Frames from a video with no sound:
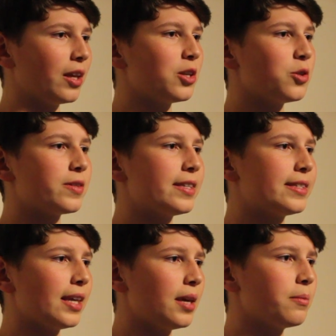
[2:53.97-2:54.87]
that use the
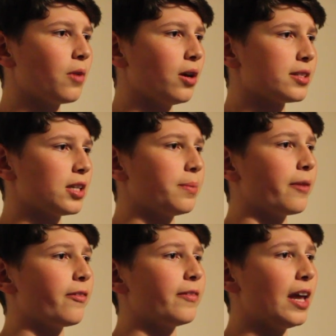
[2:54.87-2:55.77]
same concept
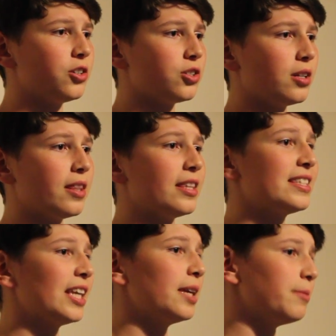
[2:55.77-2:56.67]
of an engine and the
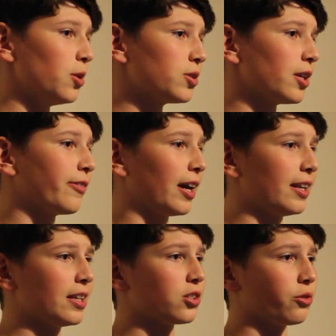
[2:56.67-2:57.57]
same use of
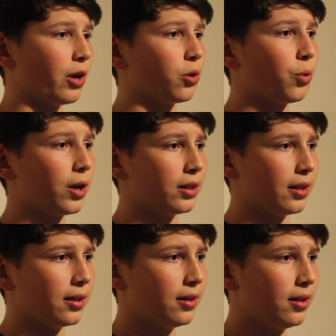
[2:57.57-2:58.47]
getting us around quickly.